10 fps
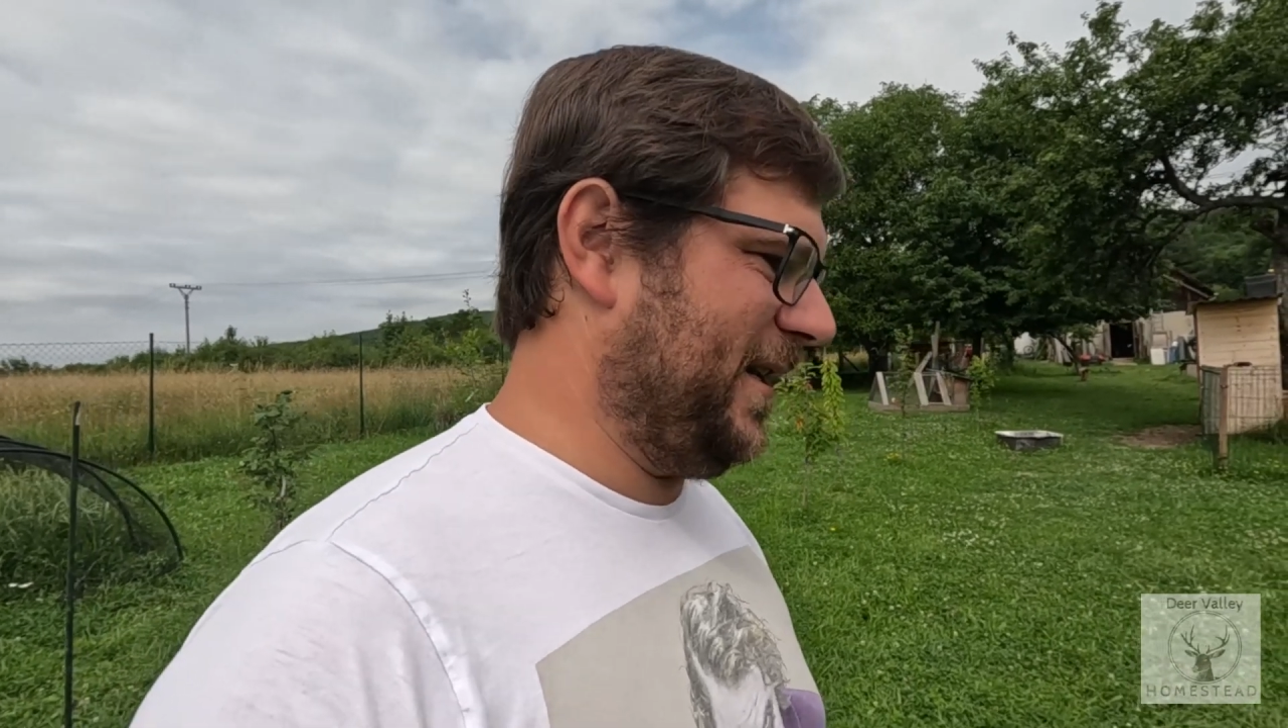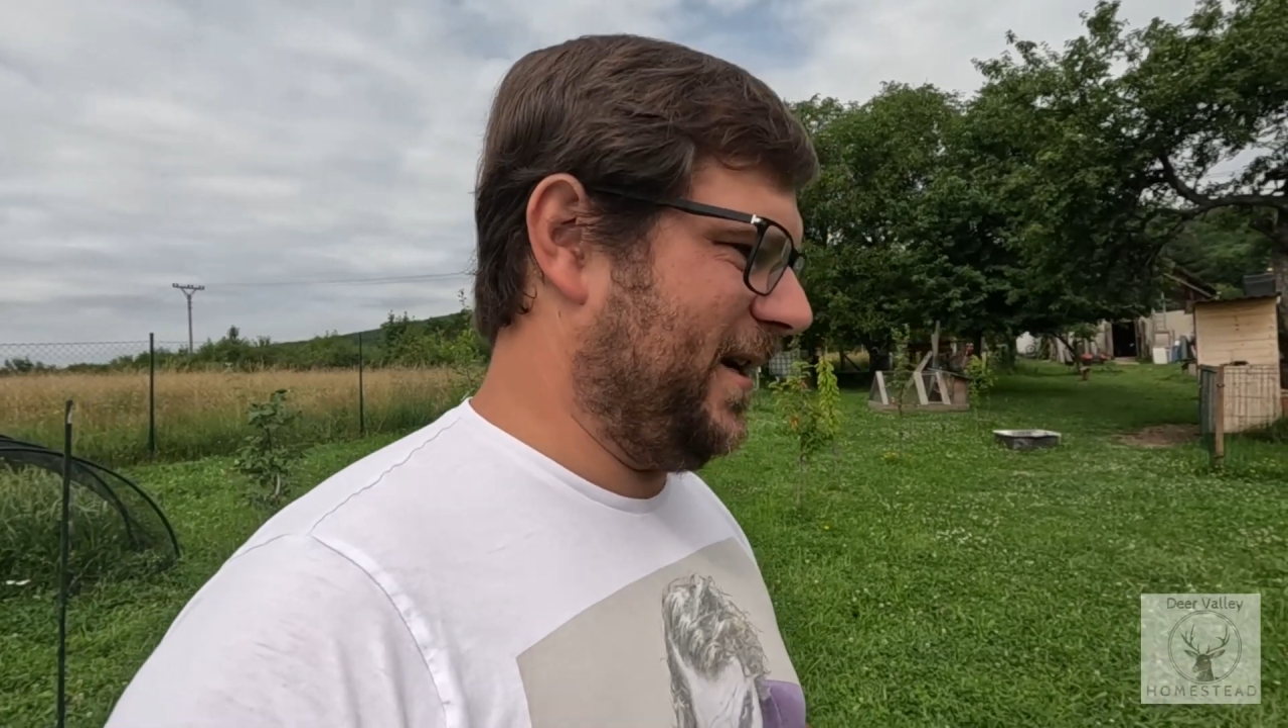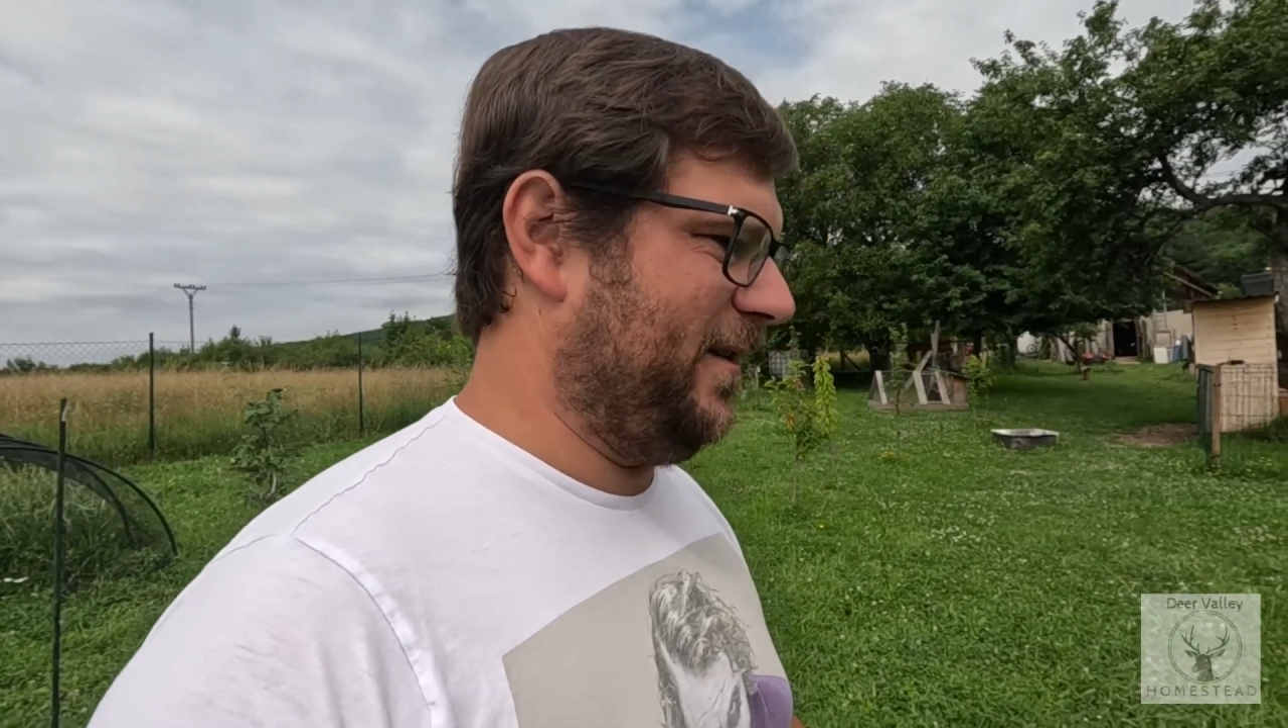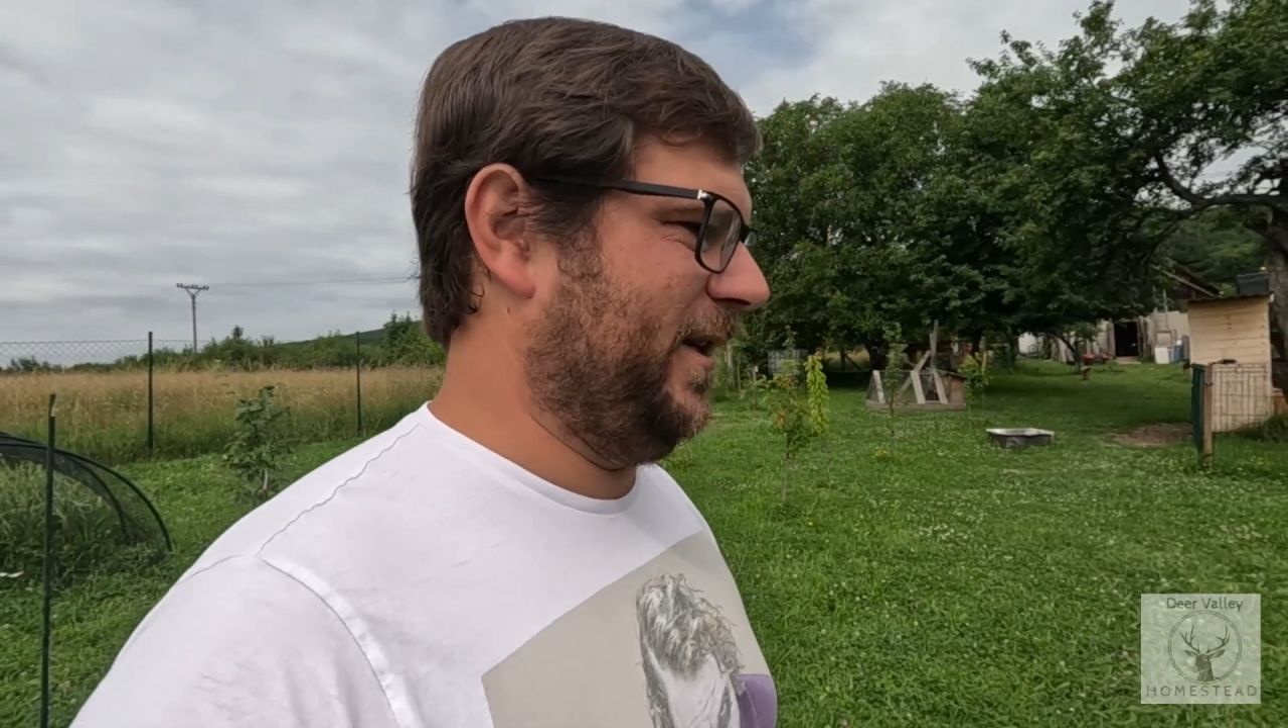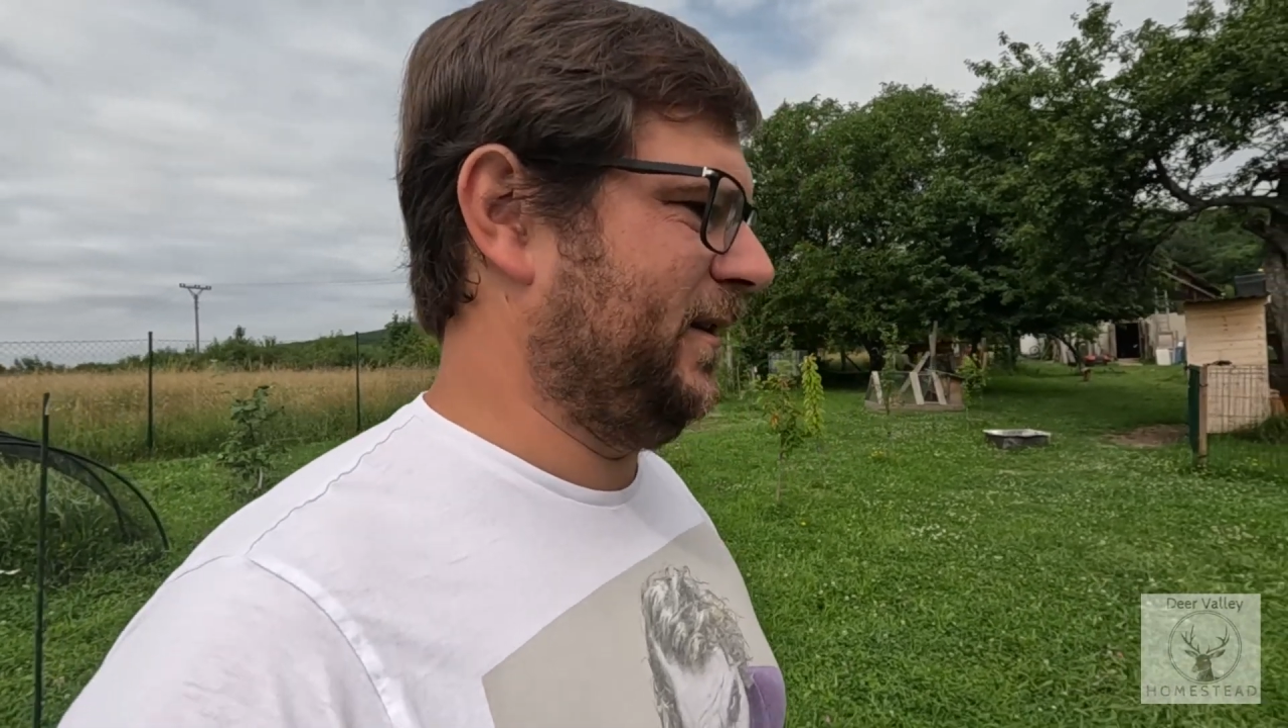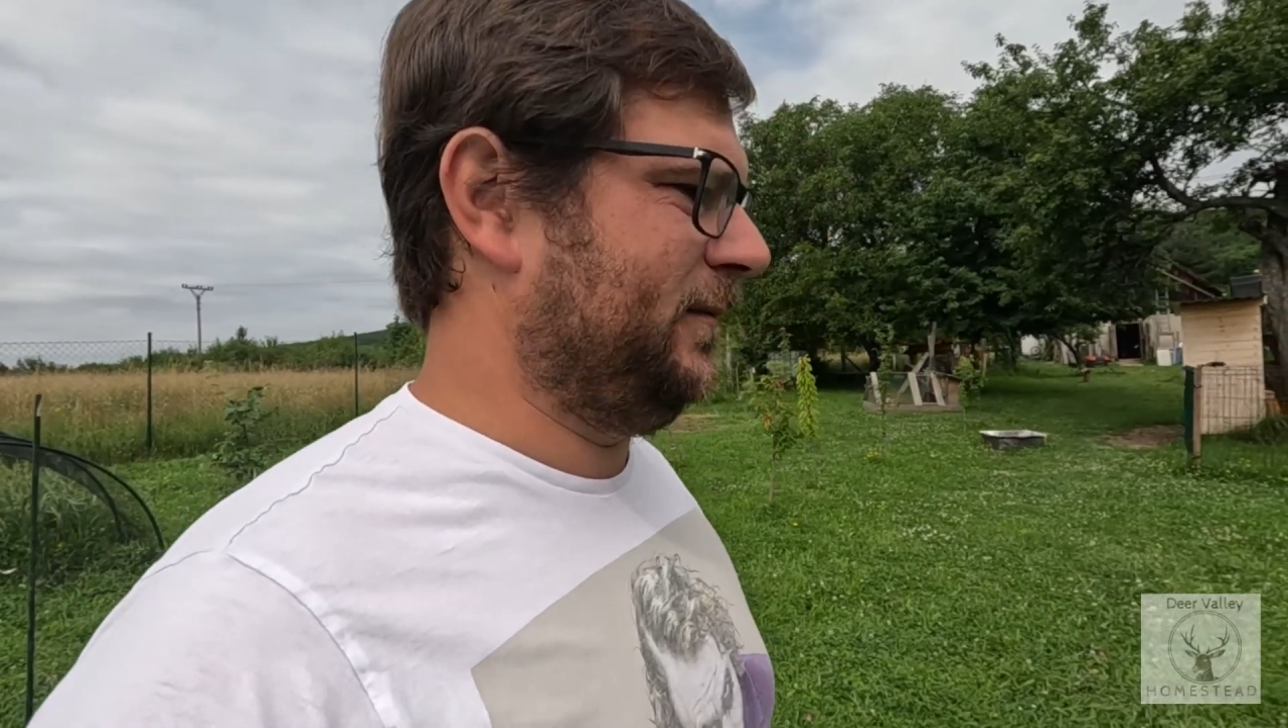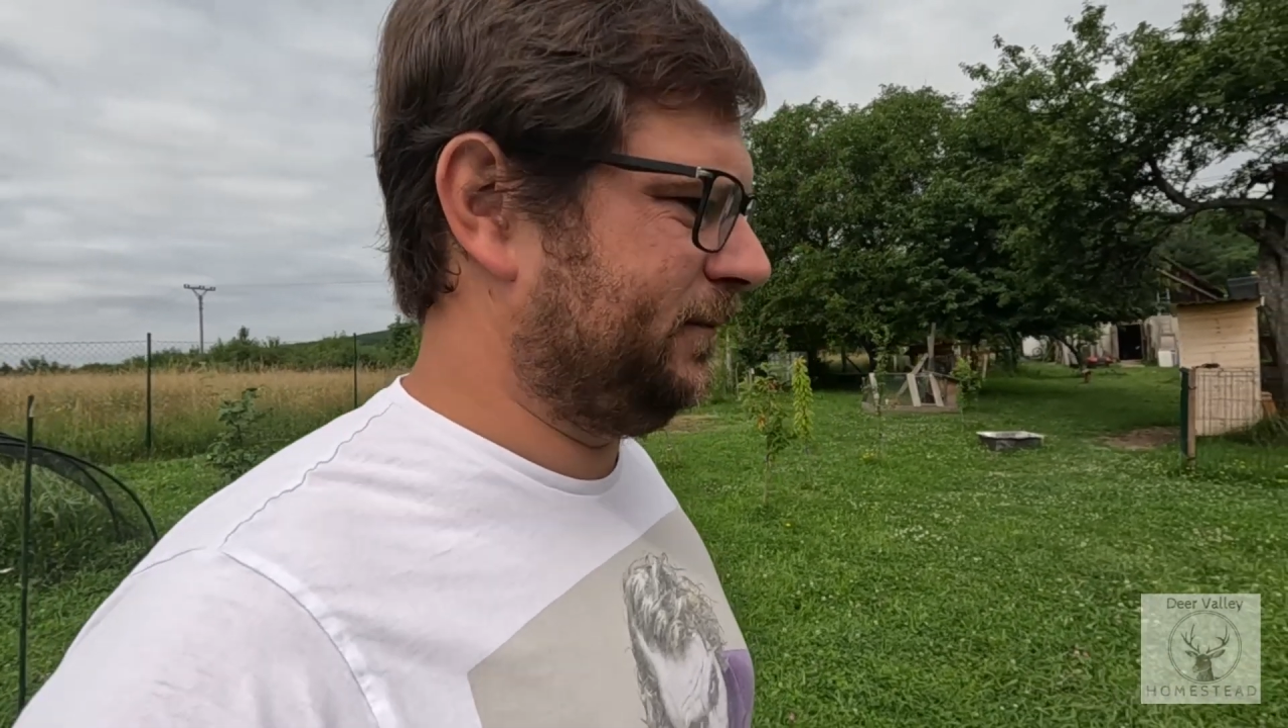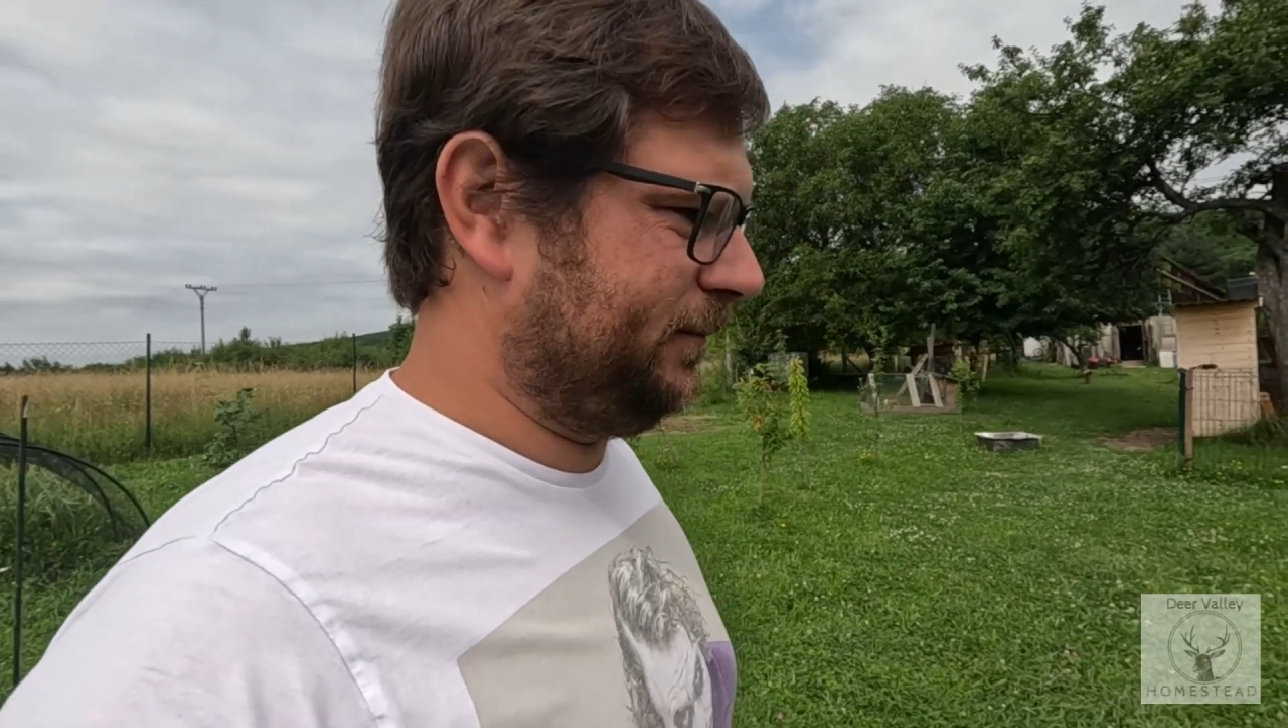down and